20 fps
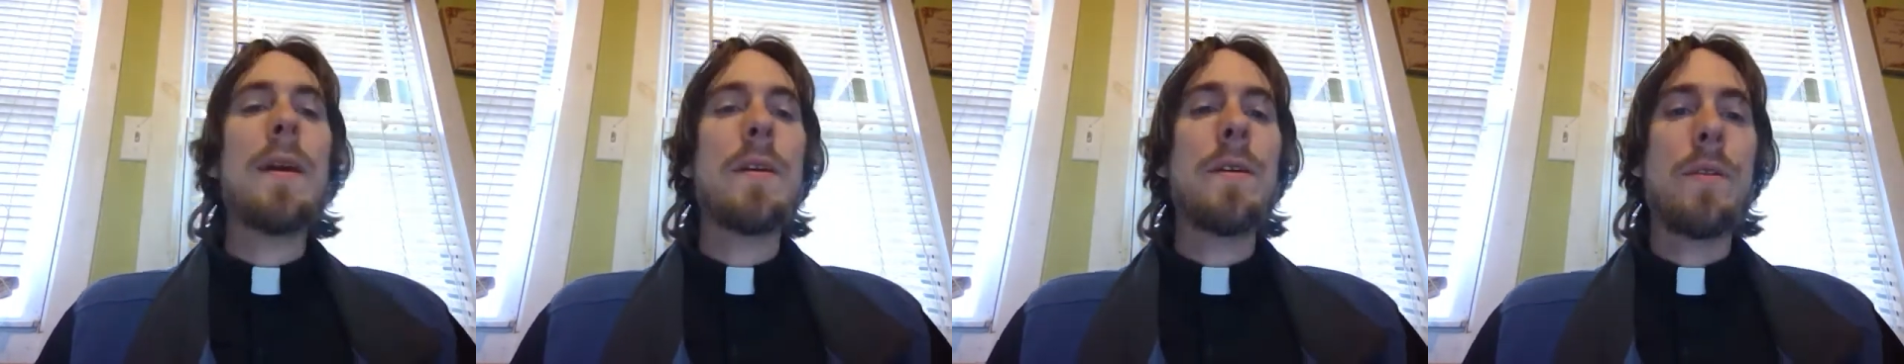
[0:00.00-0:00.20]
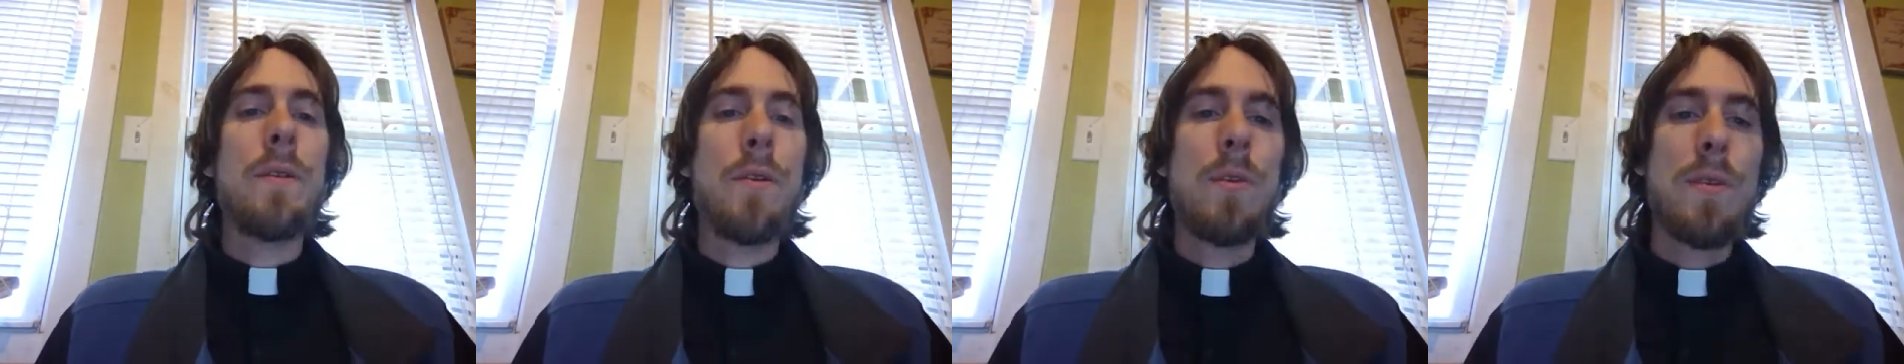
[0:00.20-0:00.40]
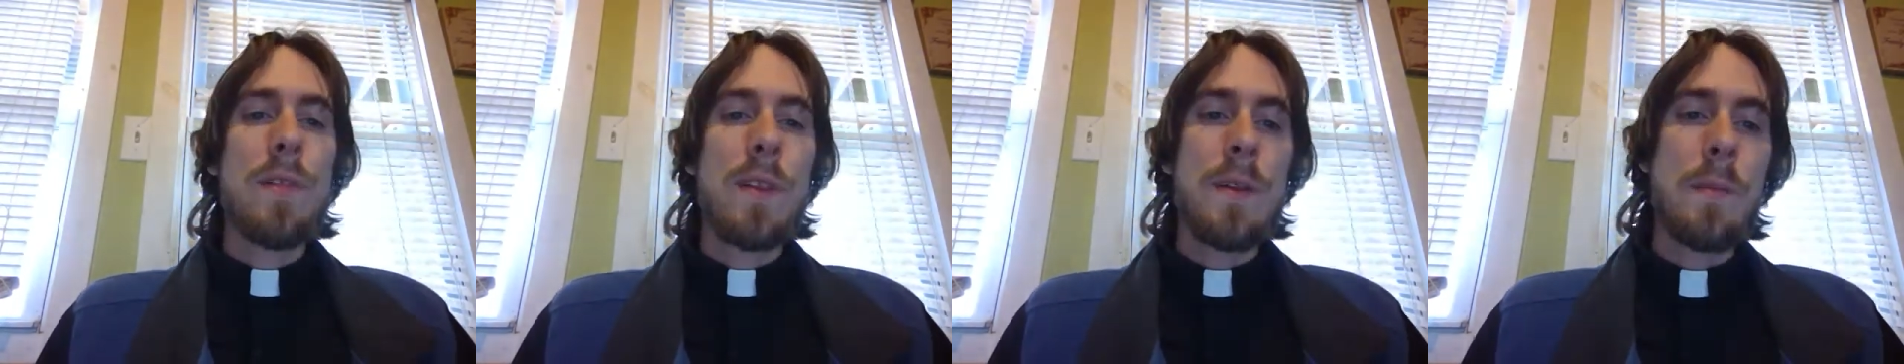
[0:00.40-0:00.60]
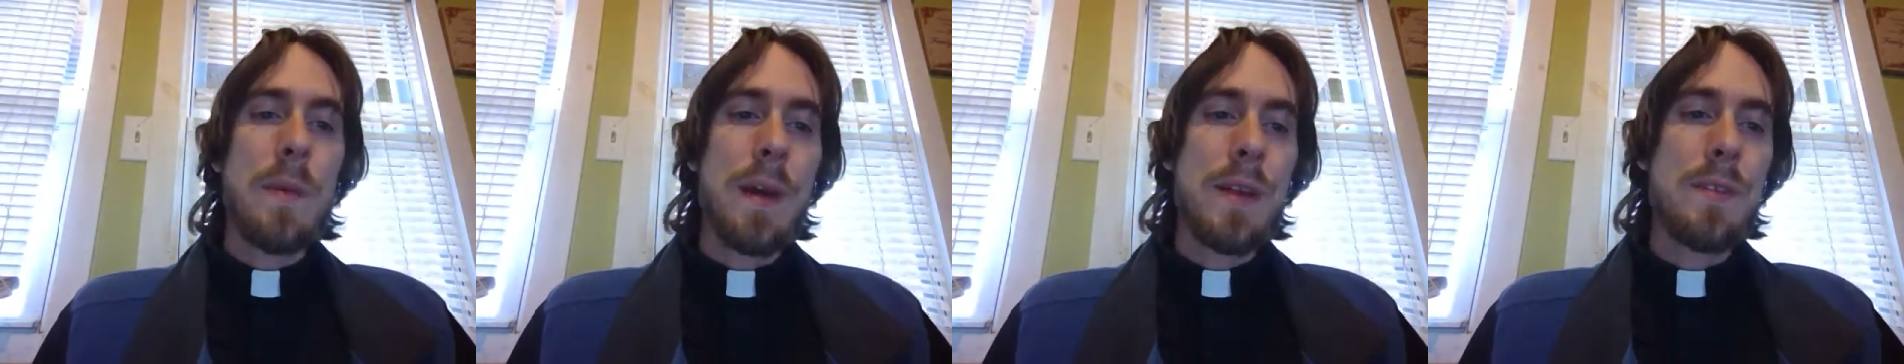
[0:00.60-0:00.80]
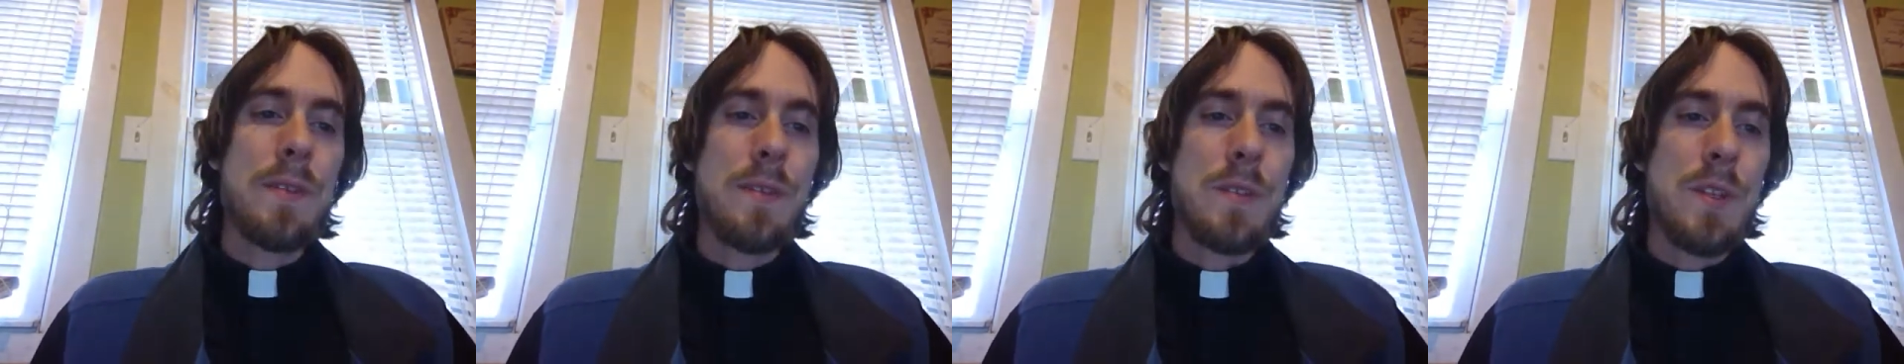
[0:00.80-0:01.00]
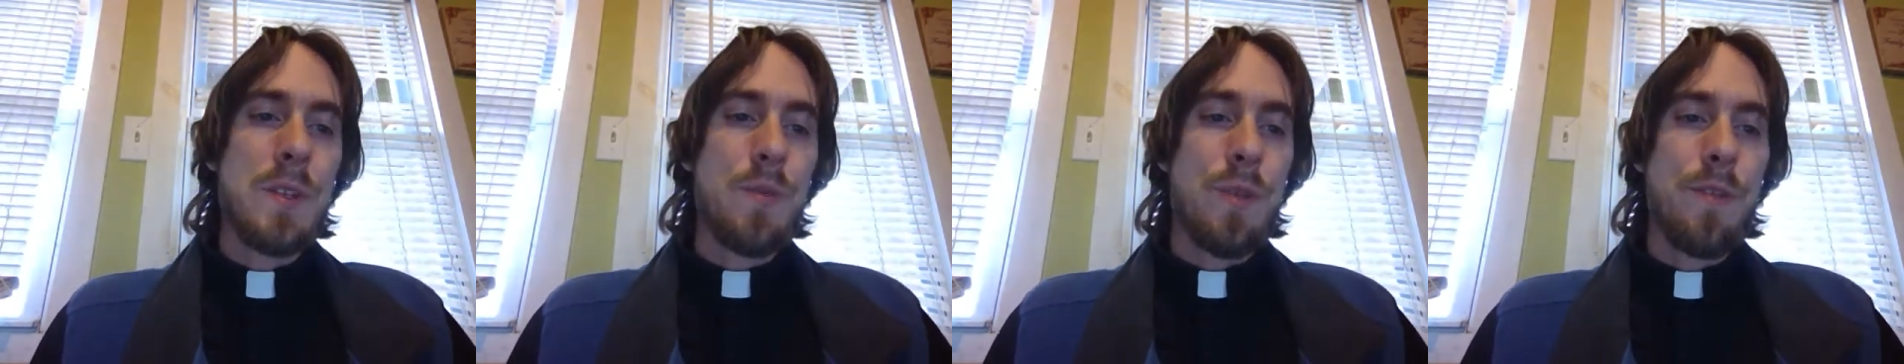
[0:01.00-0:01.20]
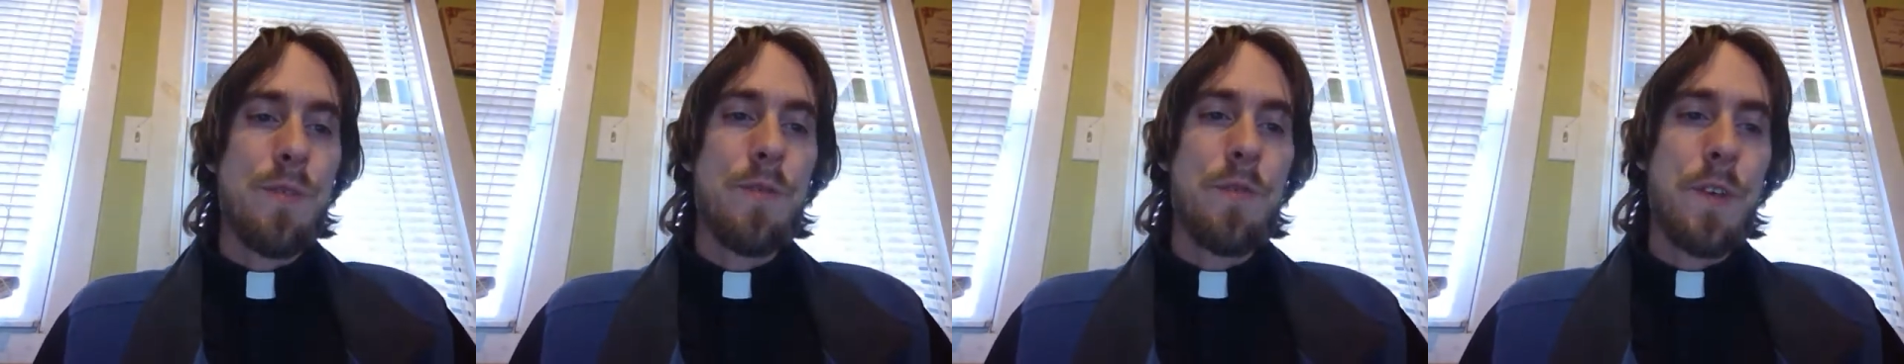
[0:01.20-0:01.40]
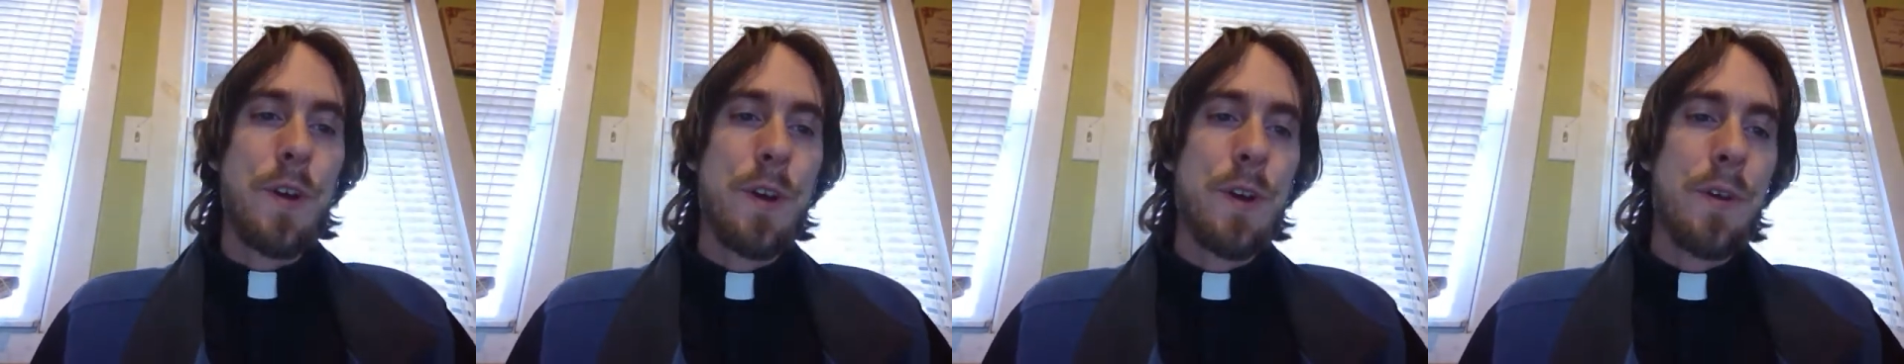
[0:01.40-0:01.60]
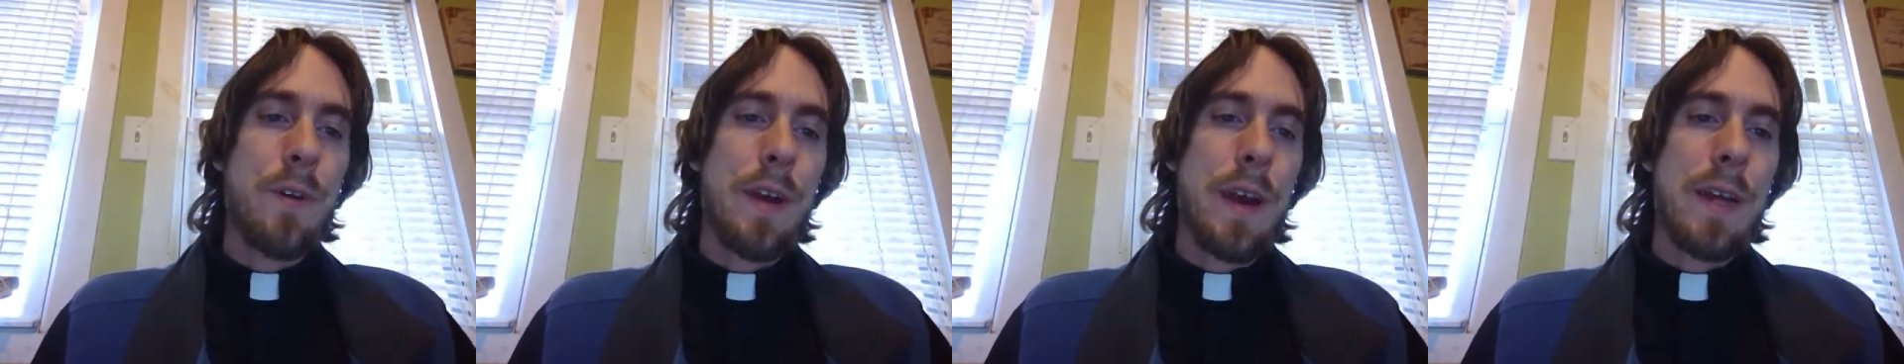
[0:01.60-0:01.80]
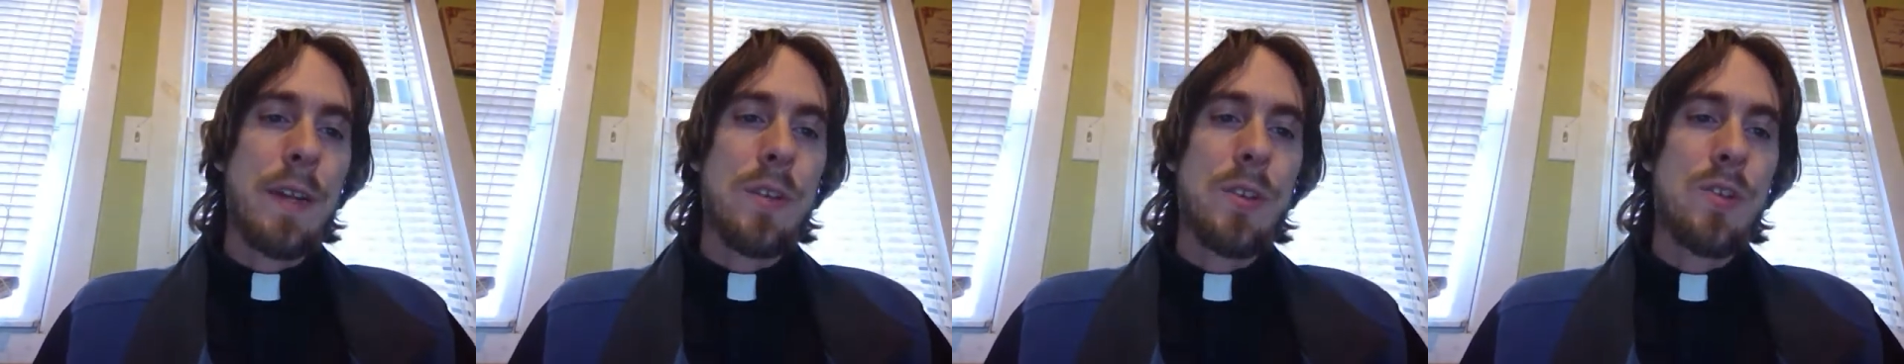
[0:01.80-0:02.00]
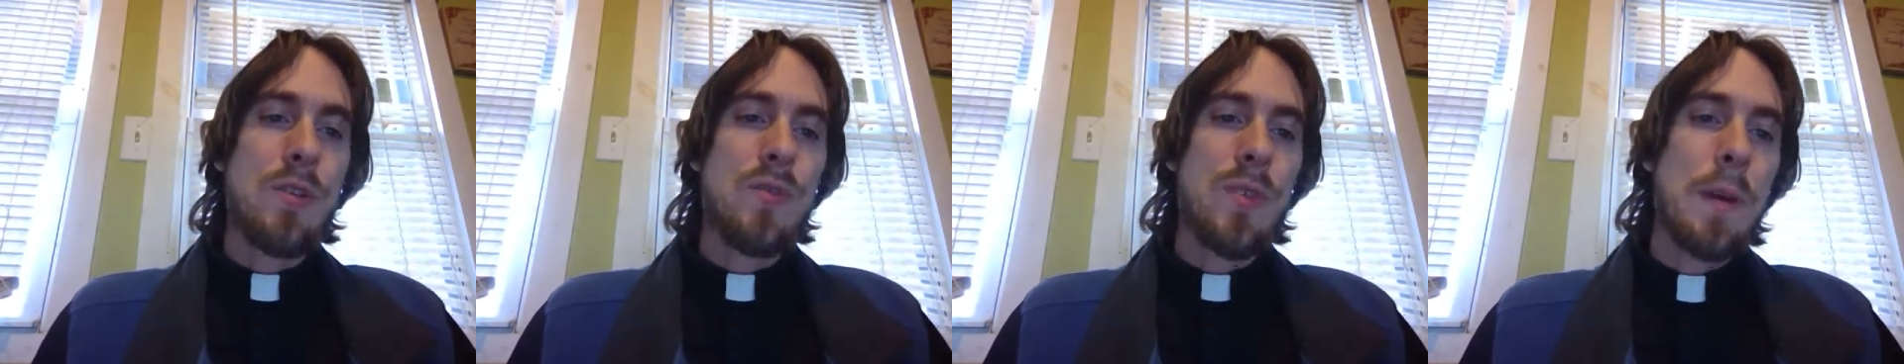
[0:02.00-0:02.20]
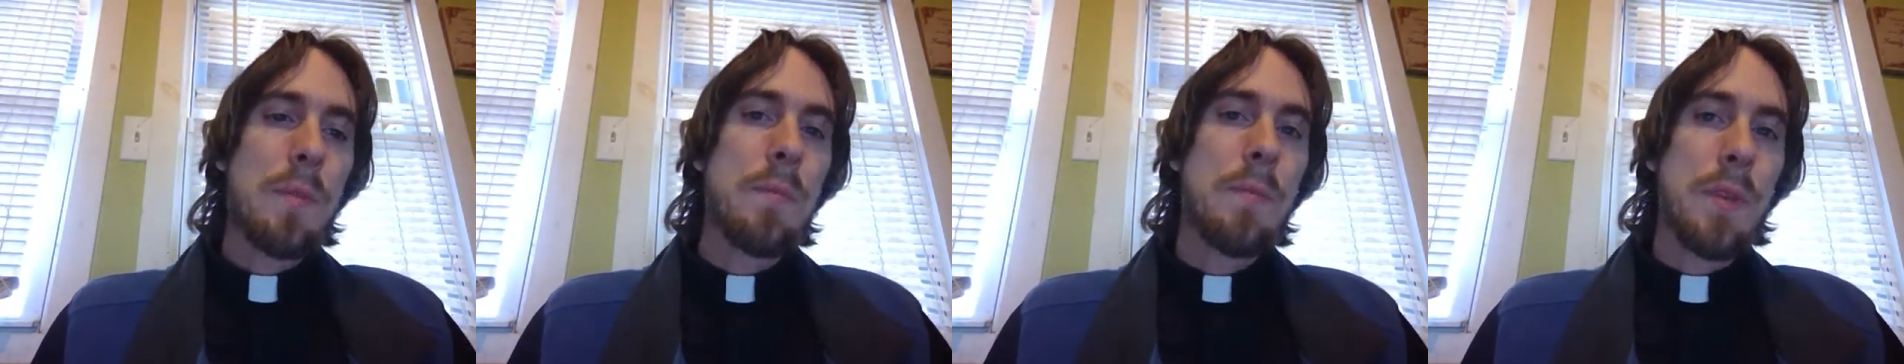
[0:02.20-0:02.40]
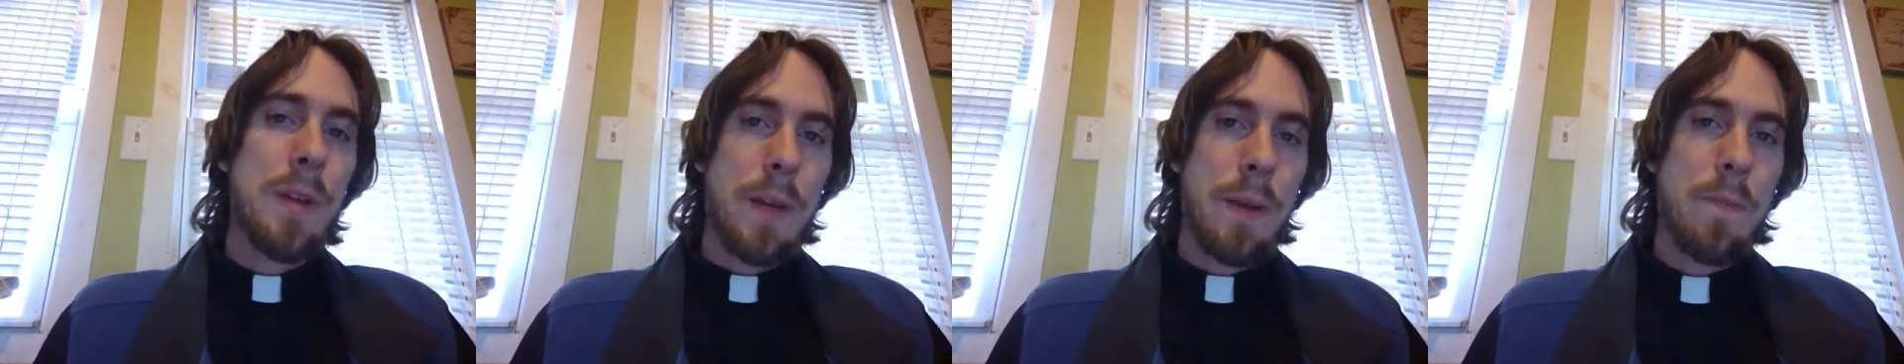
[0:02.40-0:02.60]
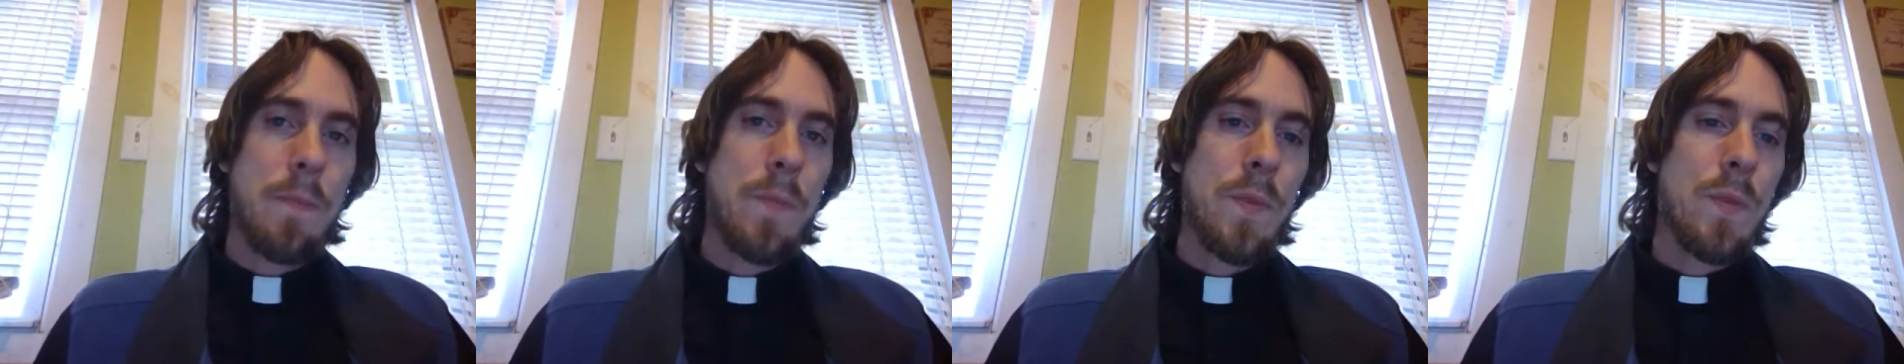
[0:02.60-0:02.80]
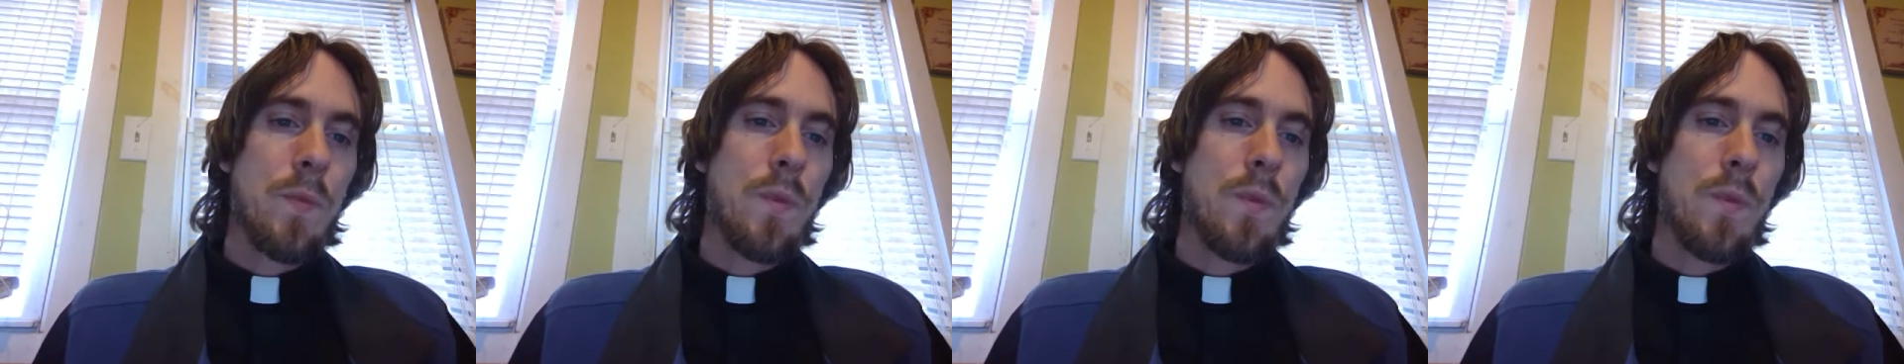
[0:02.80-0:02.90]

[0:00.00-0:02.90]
your earthly masters with fear and trembling,